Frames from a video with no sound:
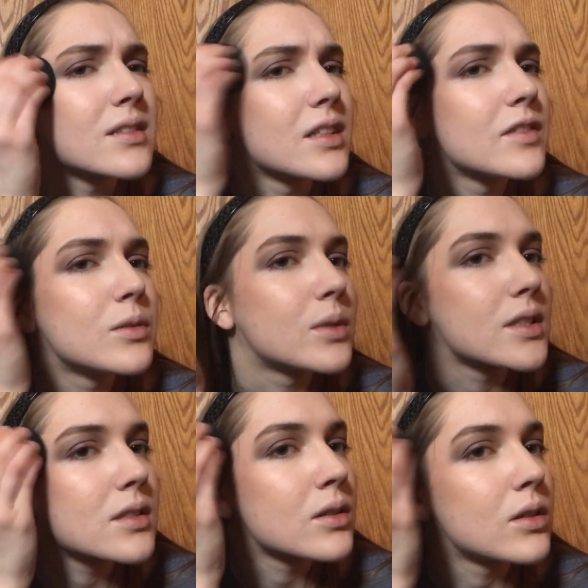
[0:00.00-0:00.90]
not even what
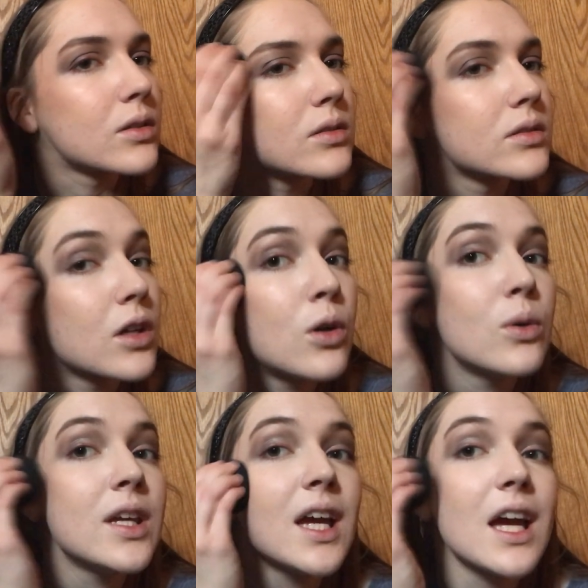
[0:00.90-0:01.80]
it's called.
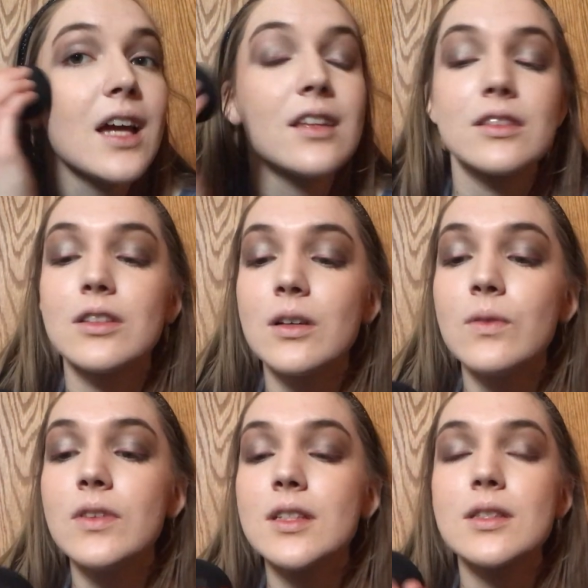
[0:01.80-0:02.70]
Oh yeah, I
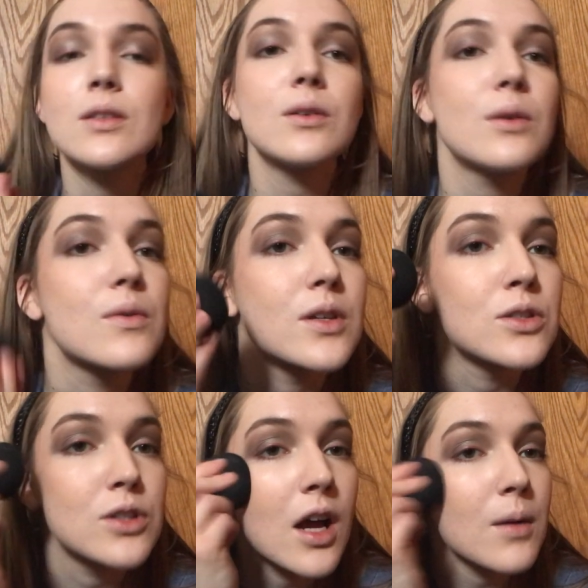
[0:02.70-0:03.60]
love this though. The
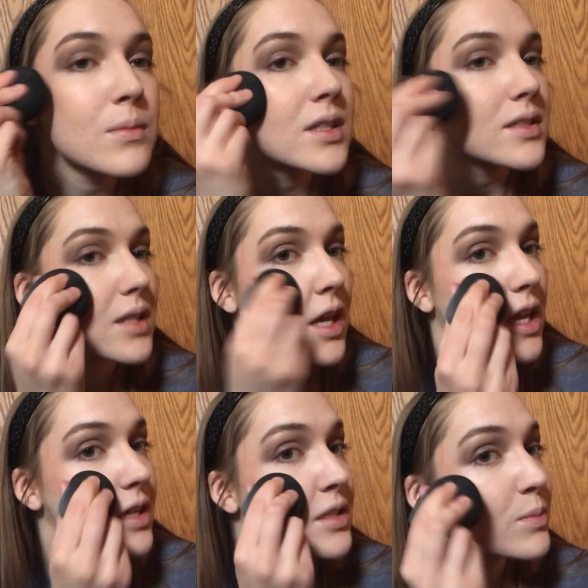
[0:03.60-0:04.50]
Shop Miss
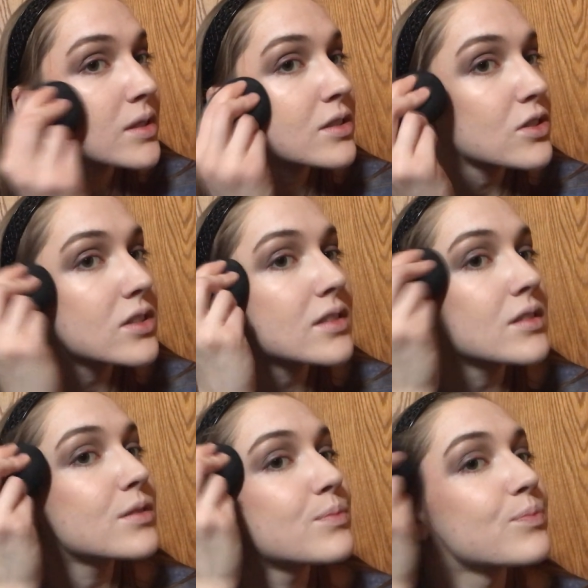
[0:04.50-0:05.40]
A
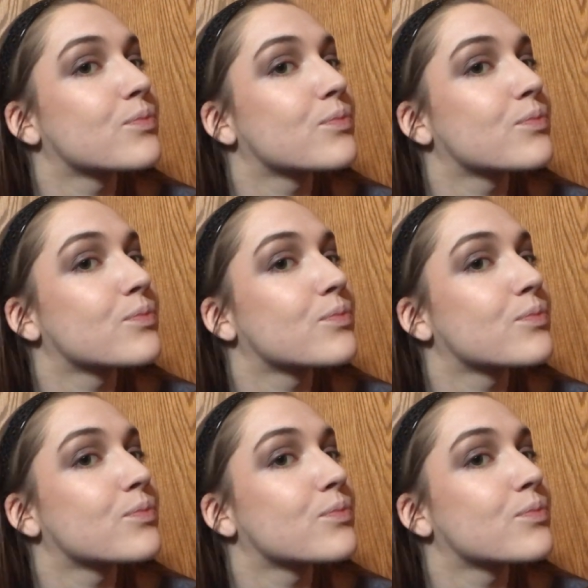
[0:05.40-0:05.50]
sponges.